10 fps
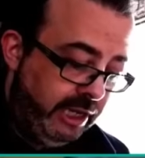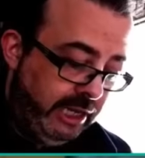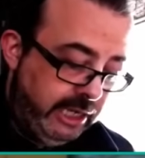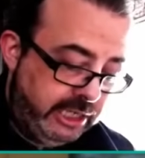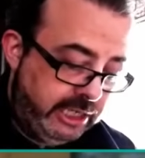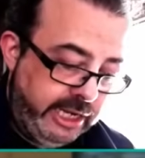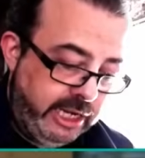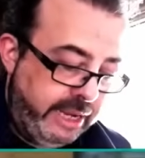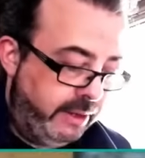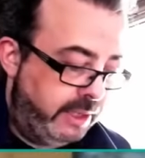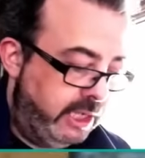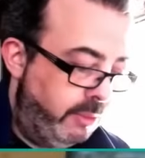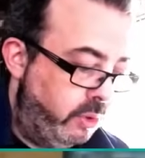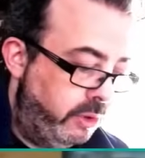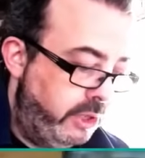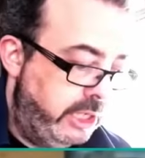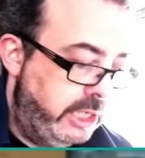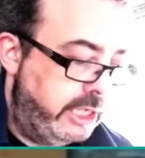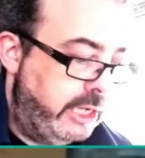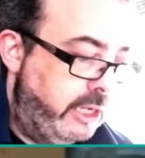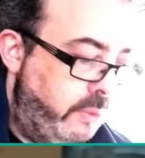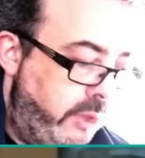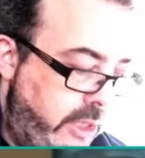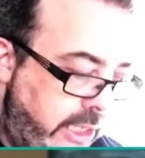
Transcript: excited about, isn't it? More than the disc artwork.